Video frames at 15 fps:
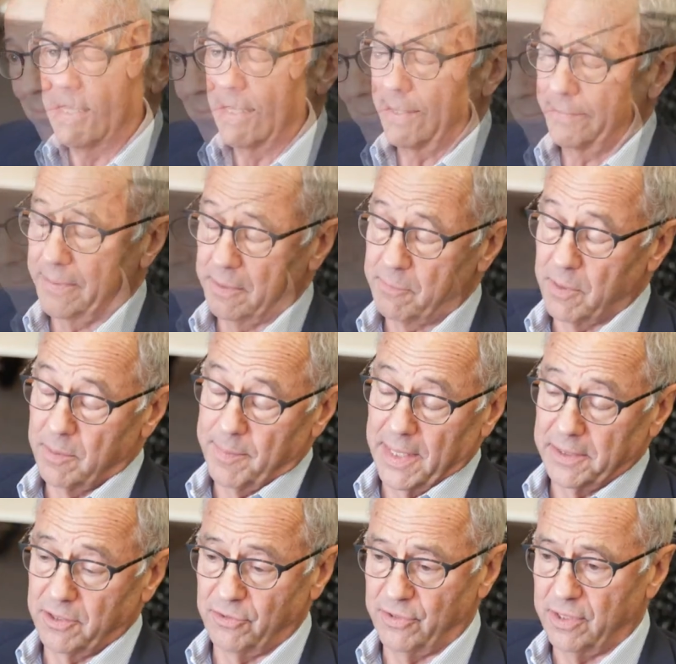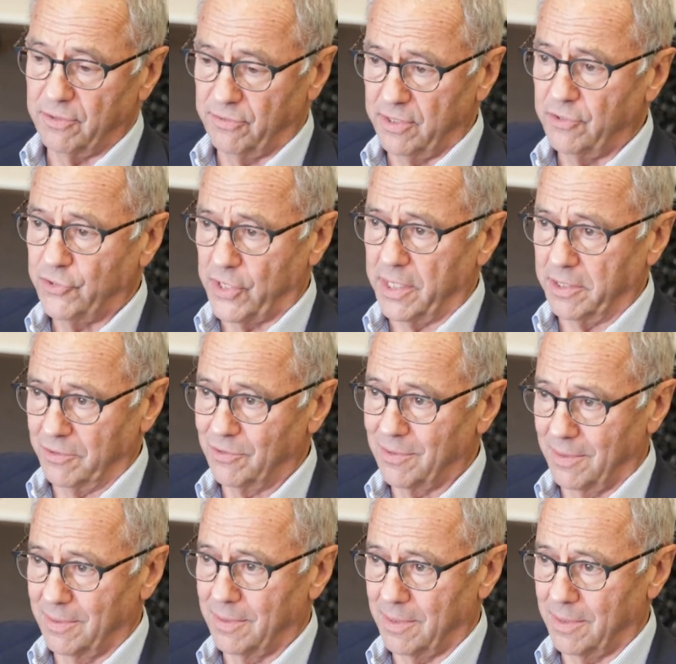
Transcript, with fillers: I think we're about to see a sea change,